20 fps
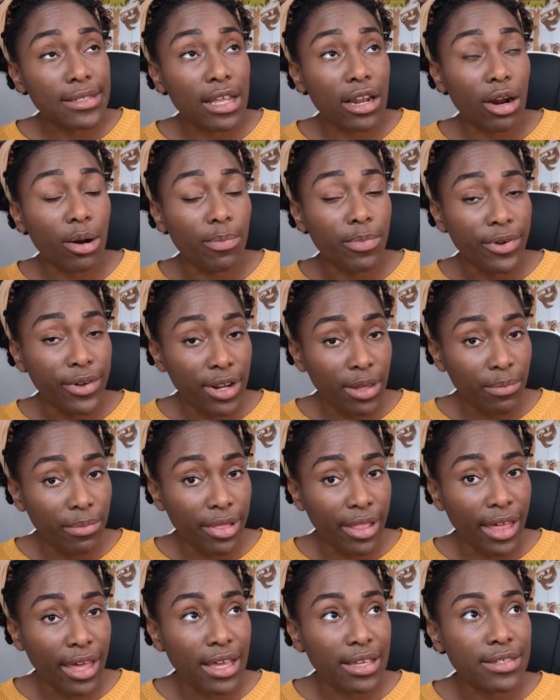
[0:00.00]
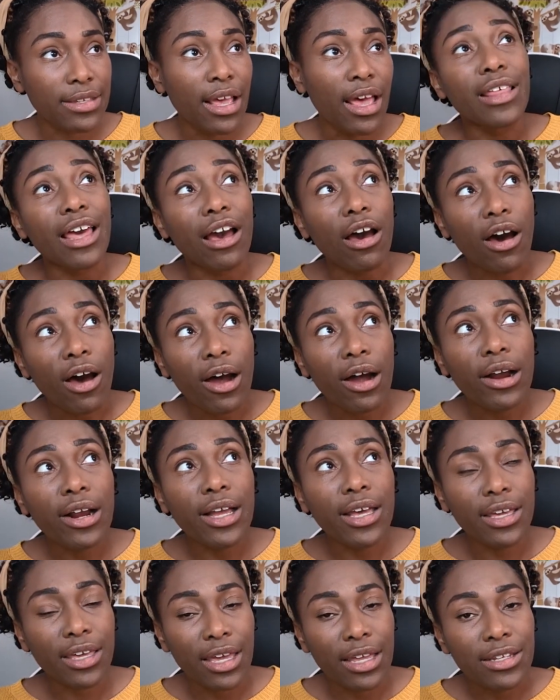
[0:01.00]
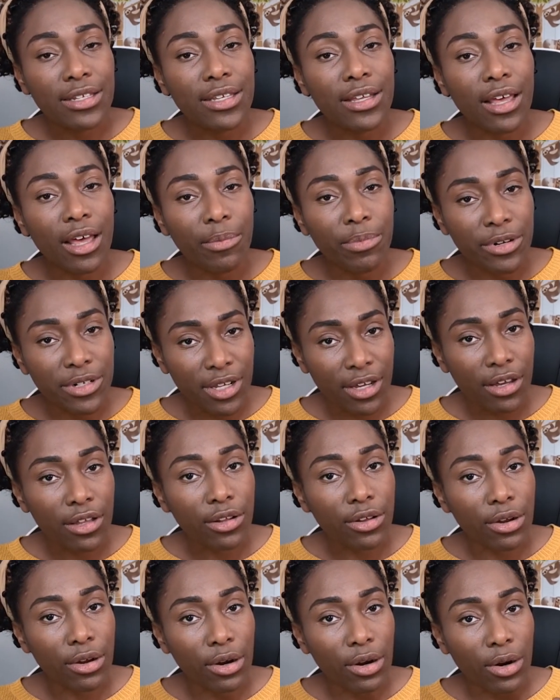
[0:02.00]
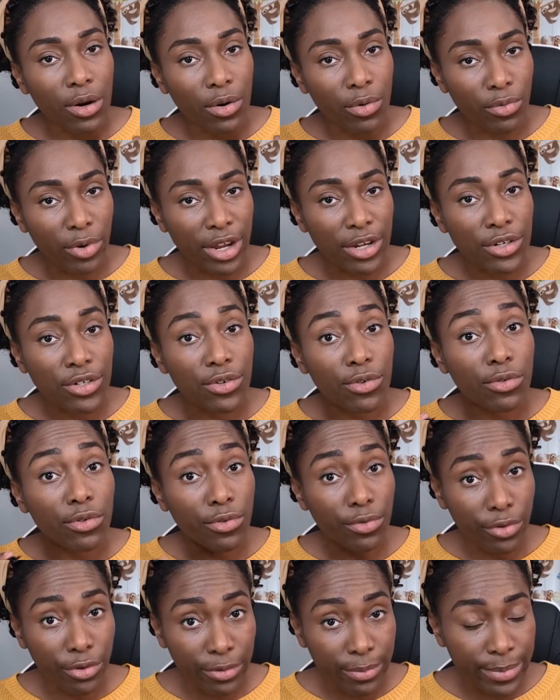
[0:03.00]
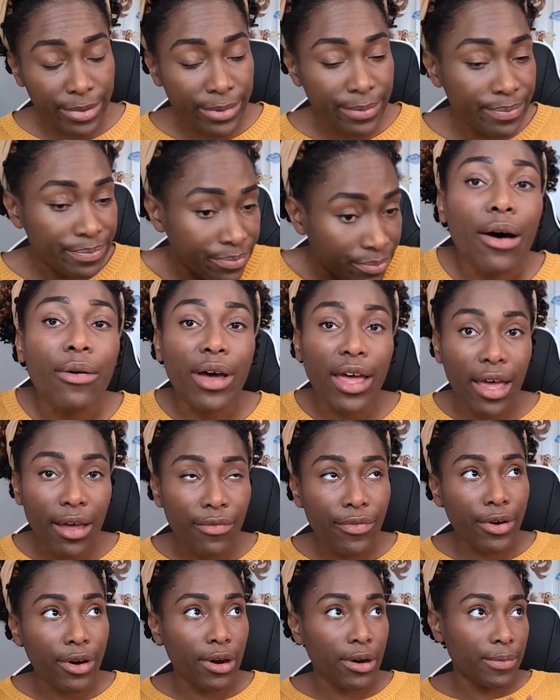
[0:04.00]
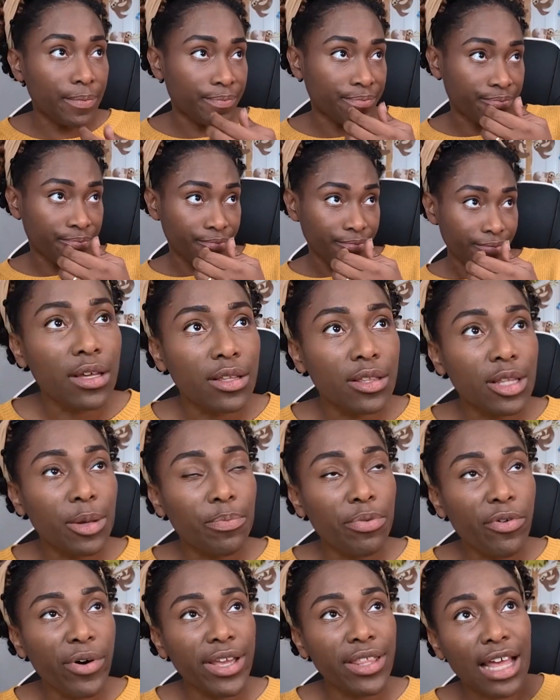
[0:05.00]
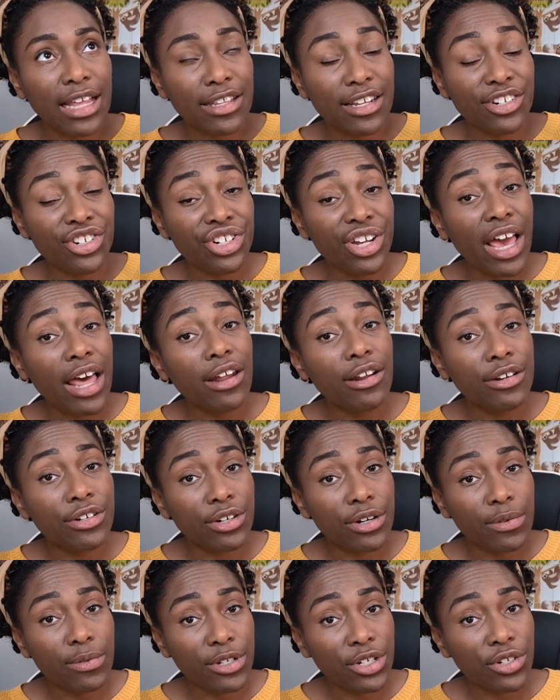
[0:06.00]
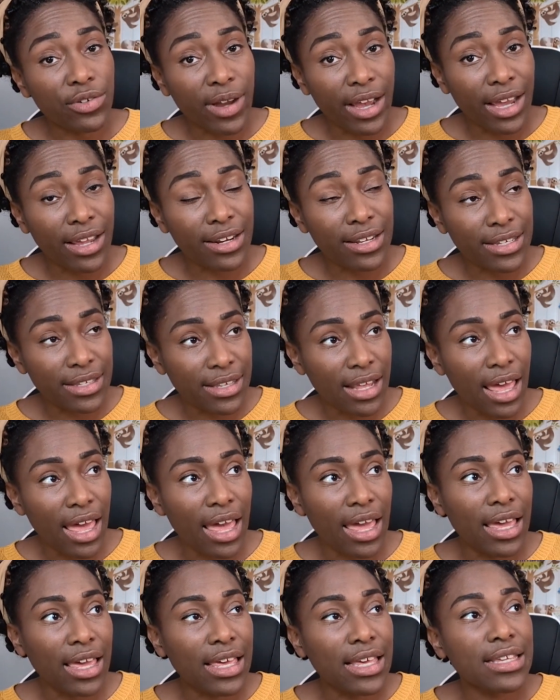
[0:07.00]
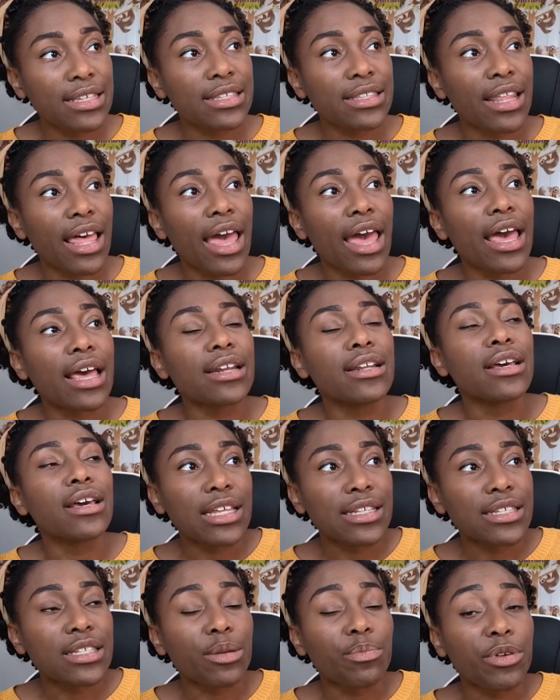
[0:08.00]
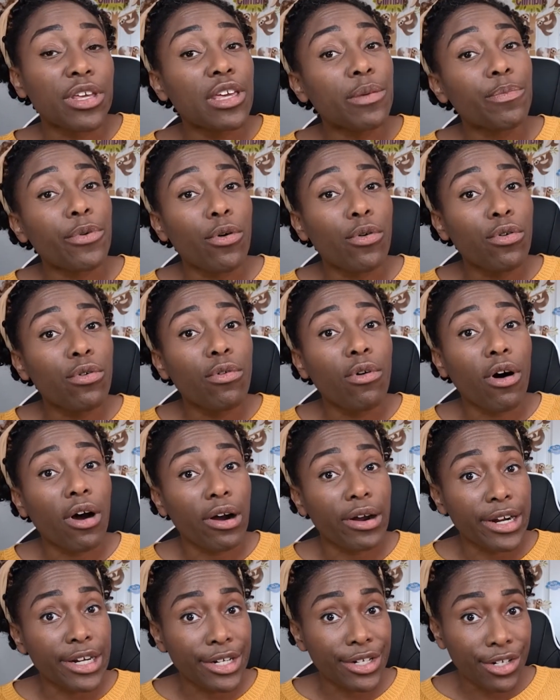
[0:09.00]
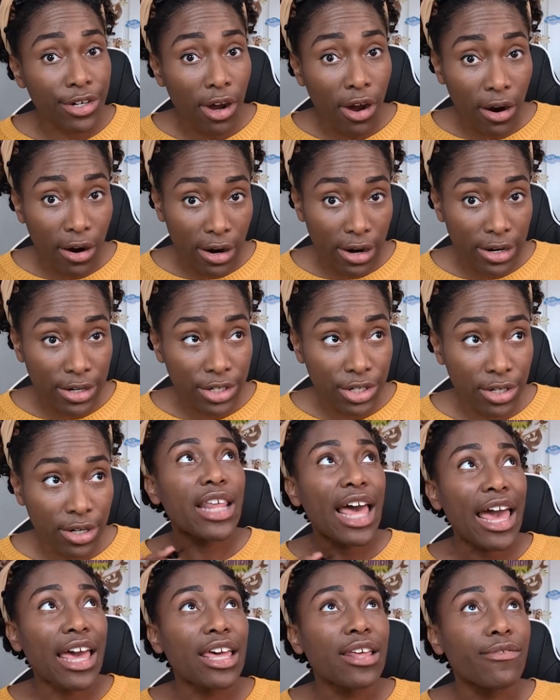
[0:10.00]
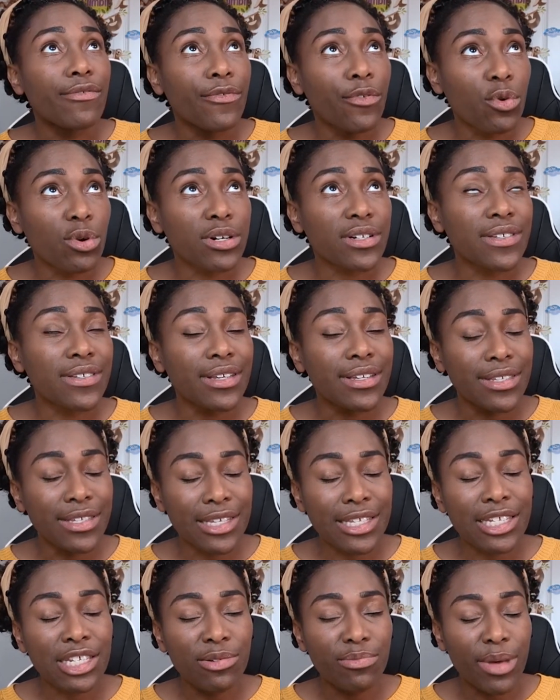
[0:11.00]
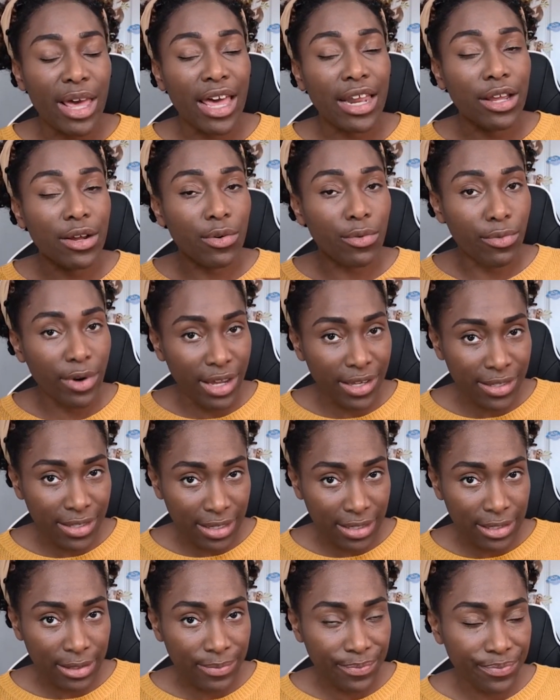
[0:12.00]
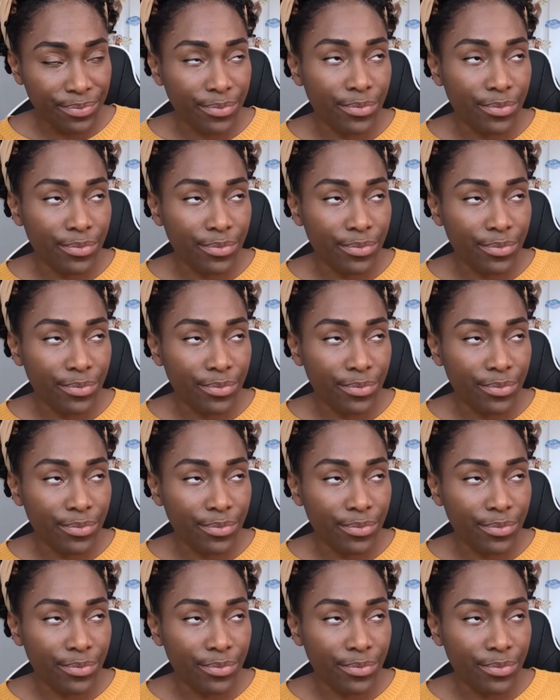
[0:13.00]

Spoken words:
that are put in place that are against a particular racial group. However, the point that the challenger was trying to say is that it's the people who are in charge that enforce systematic racism.